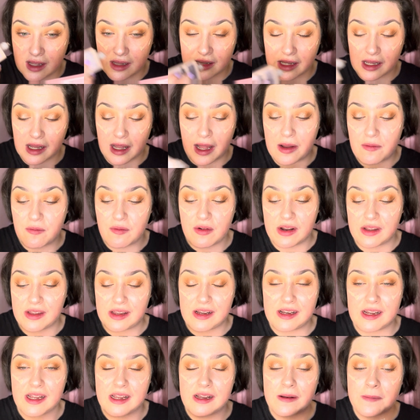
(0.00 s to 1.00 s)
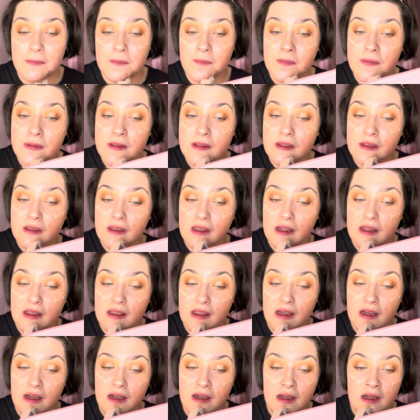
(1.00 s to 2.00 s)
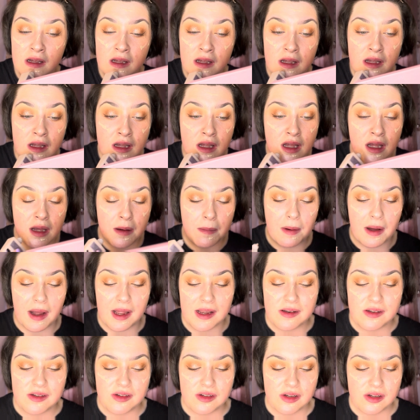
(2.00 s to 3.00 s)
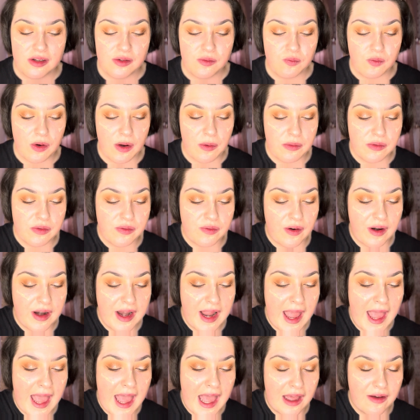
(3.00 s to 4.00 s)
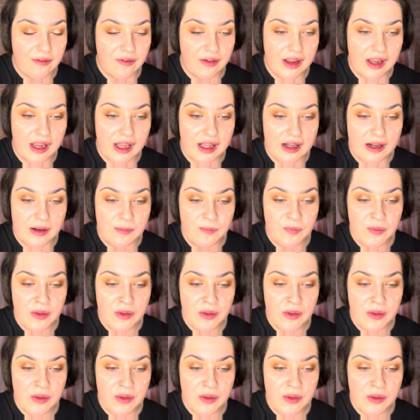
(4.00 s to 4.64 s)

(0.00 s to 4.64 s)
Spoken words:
Like, I really did like that, but it's just, it was very heavy and